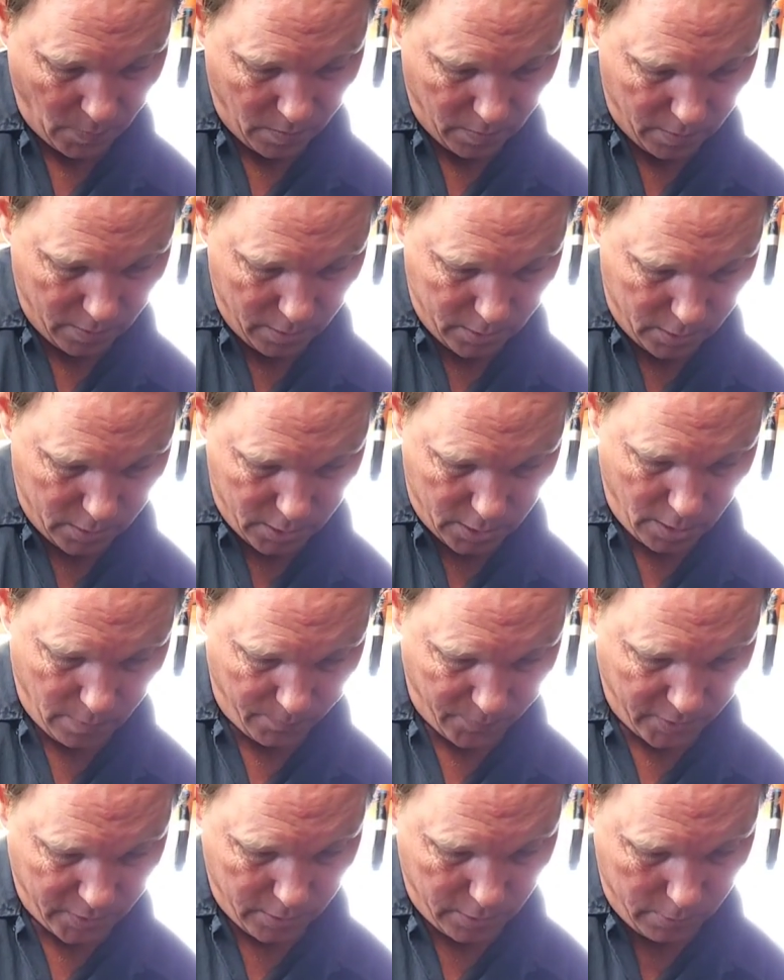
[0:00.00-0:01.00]
This is
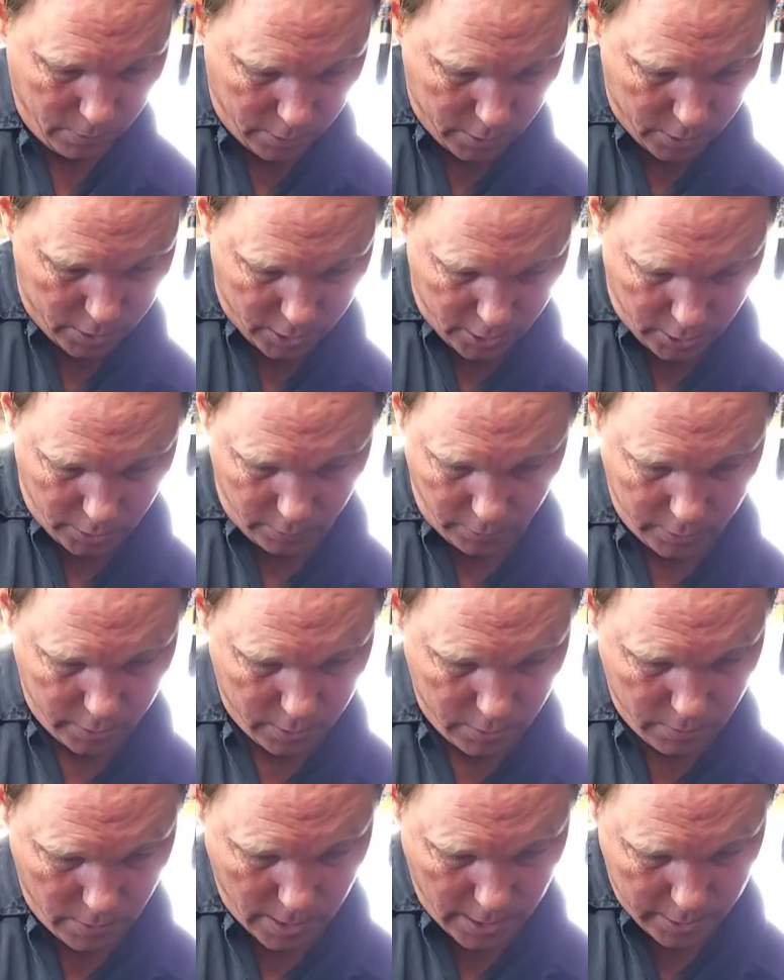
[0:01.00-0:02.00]
something you can certainly
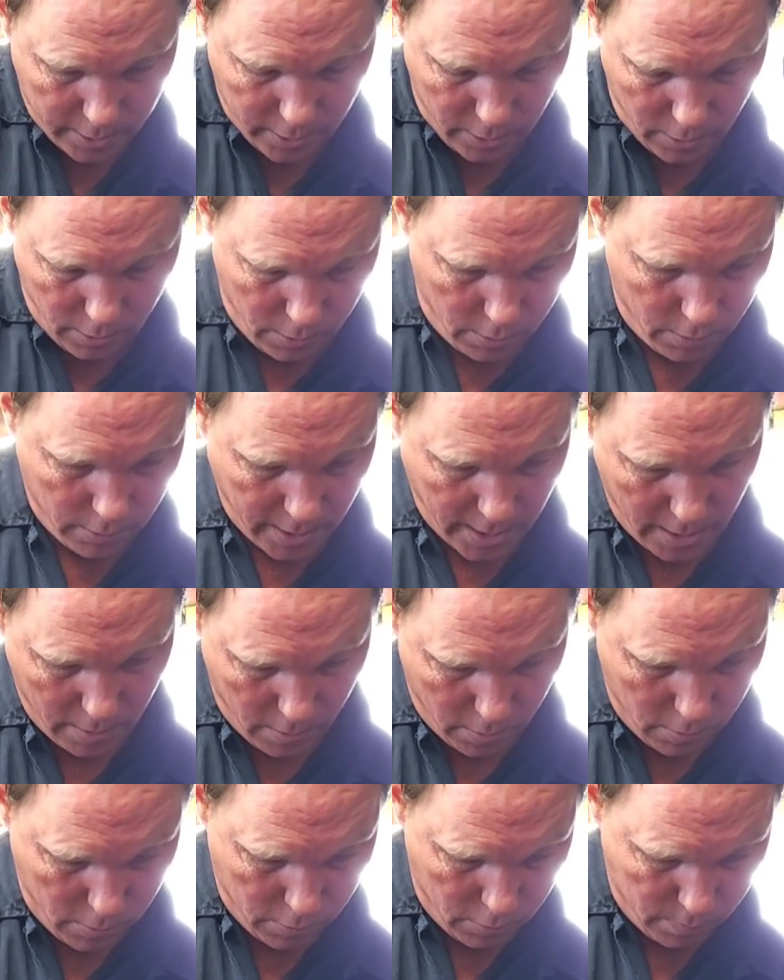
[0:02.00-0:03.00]
do on your own at
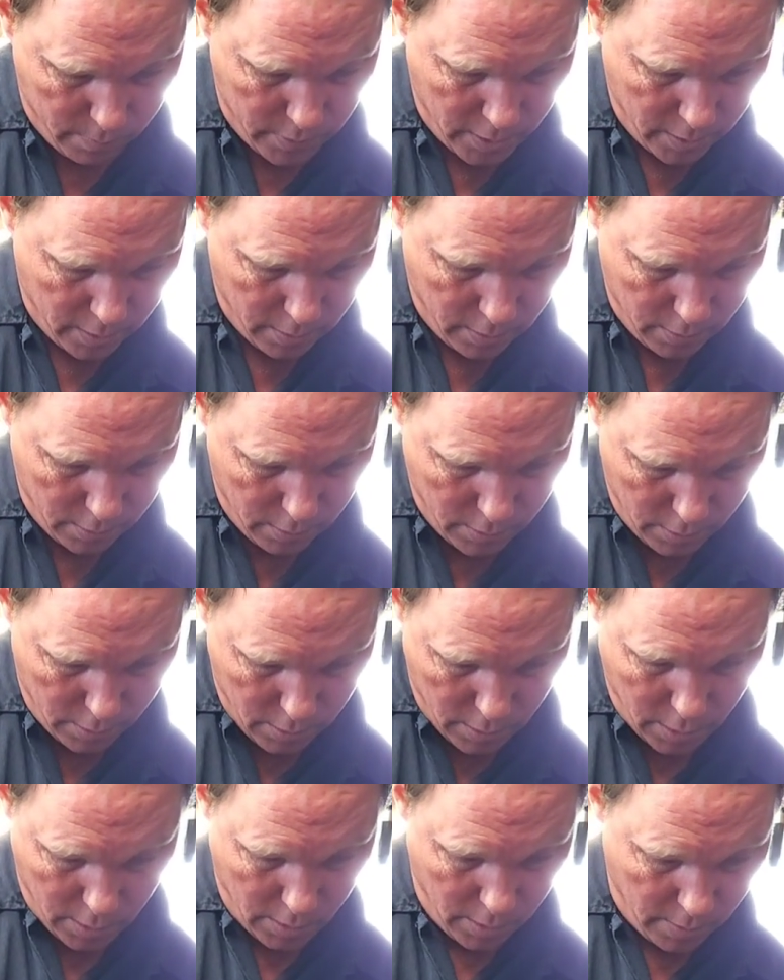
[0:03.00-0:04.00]
home.
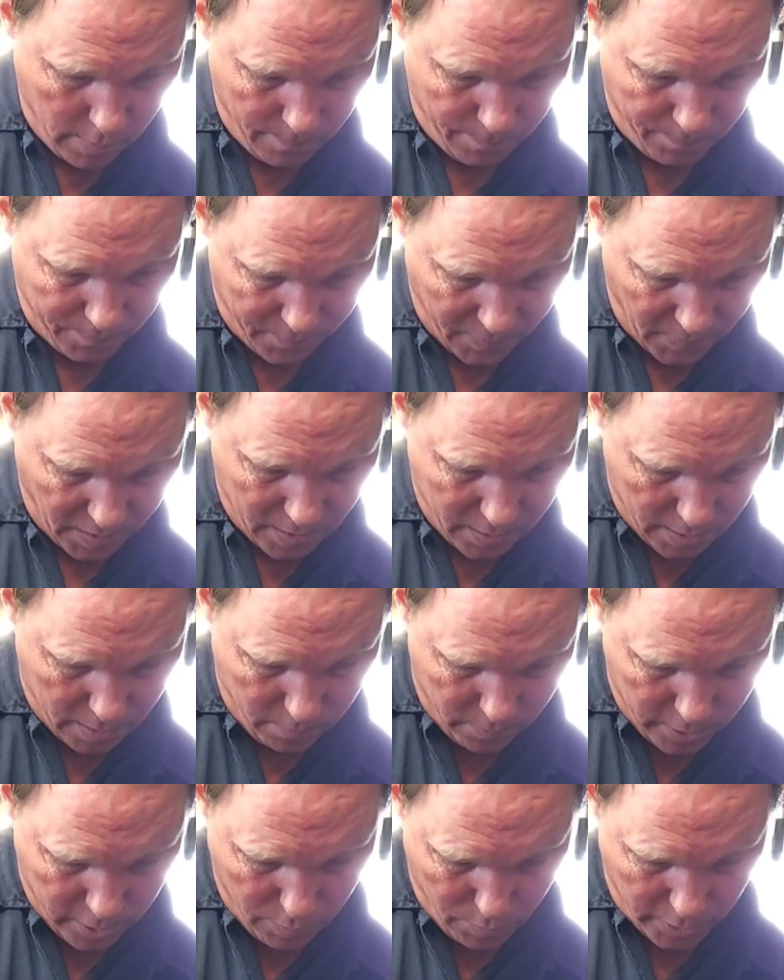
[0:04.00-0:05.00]
And then
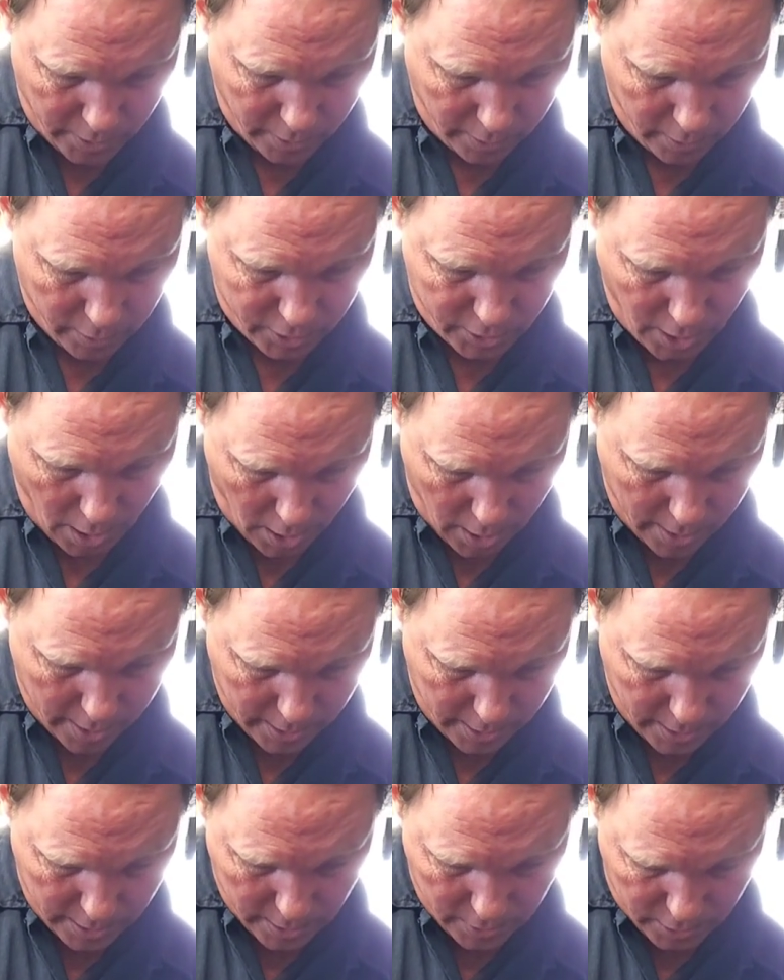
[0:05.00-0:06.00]
when you bring your saw
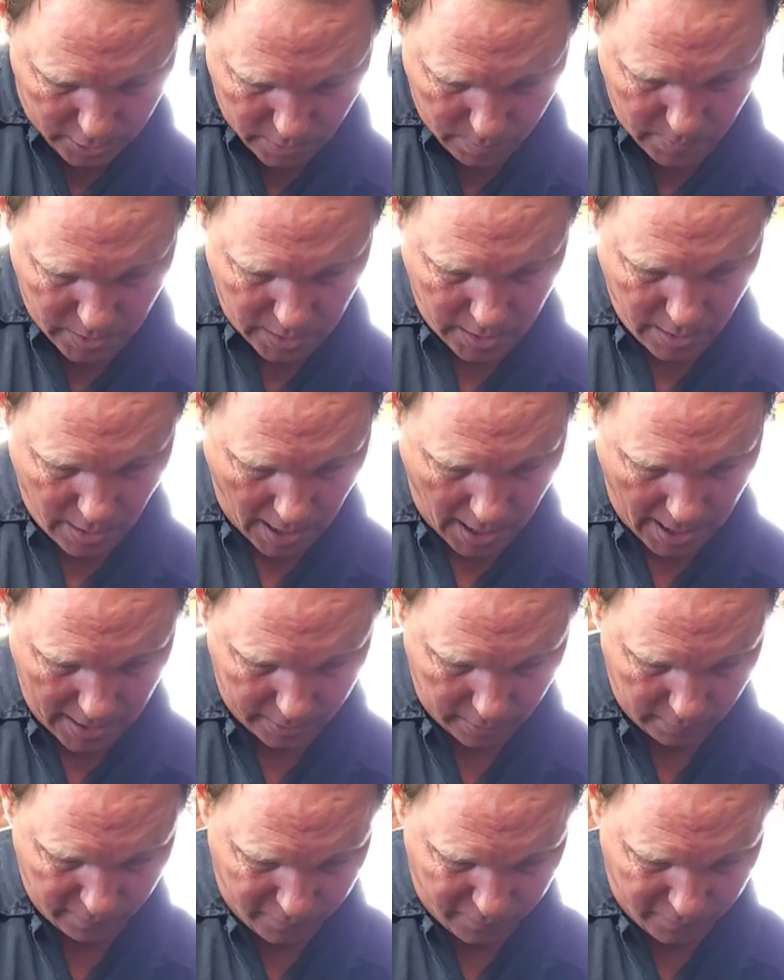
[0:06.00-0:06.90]
in to me, I can